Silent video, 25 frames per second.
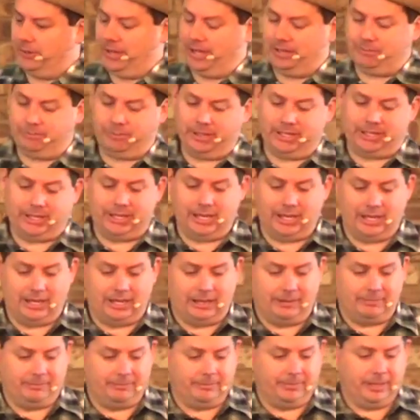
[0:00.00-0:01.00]
and
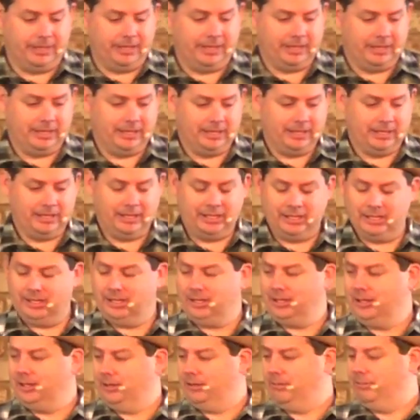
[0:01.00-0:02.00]
become
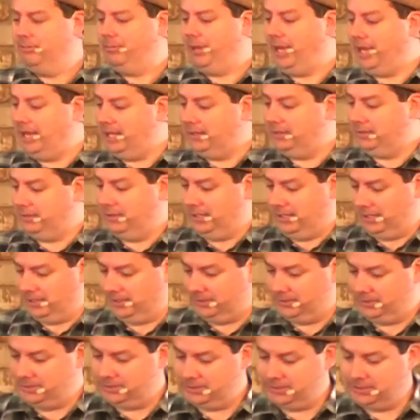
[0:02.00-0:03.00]
bad
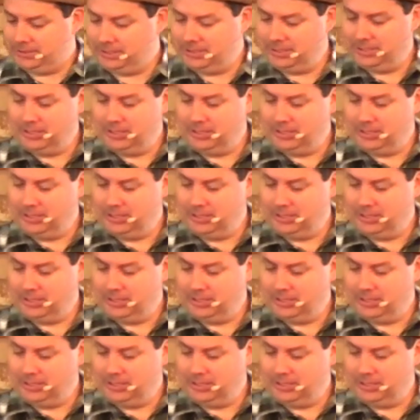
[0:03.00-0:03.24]
things.